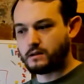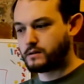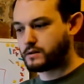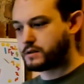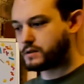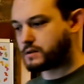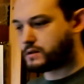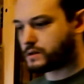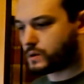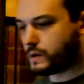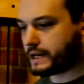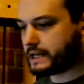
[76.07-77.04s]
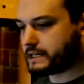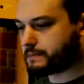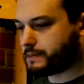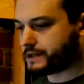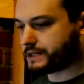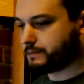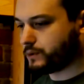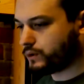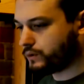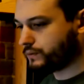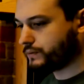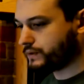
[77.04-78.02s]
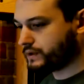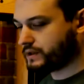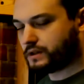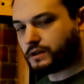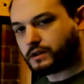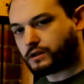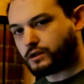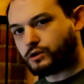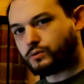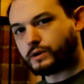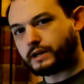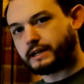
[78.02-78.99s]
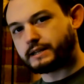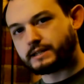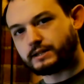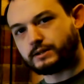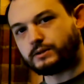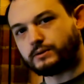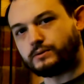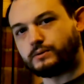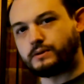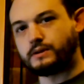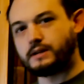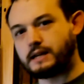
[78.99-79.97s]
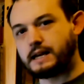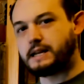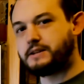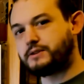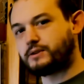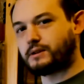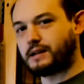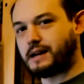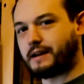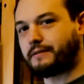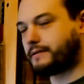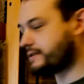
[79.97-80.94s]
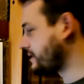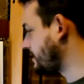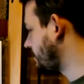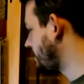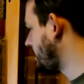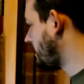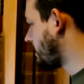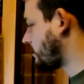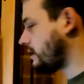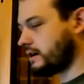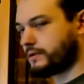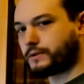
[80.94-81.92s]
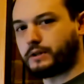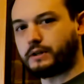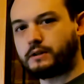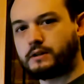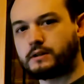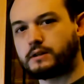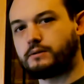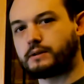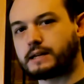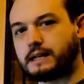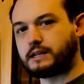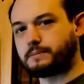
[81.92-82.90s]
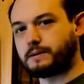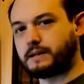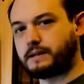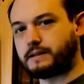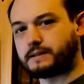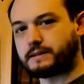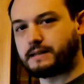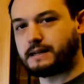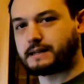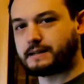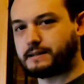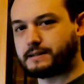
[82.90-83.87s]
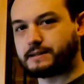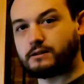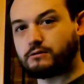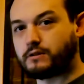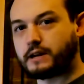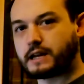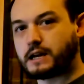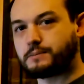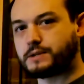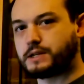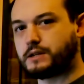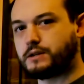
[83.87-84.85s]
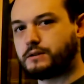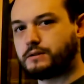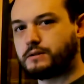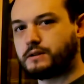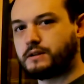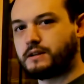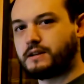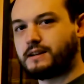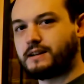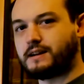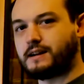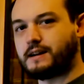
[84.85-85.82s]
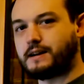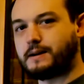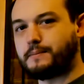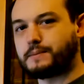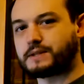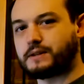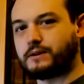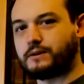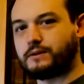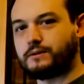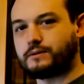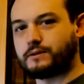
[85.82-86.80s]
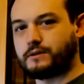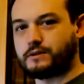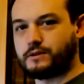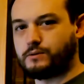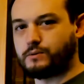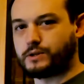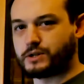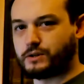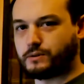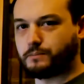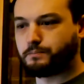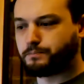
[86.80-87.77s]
Just as quickly as possible, you wanted to end your life. So quite often you would get like those hackers running up to you um, so that you would shoot them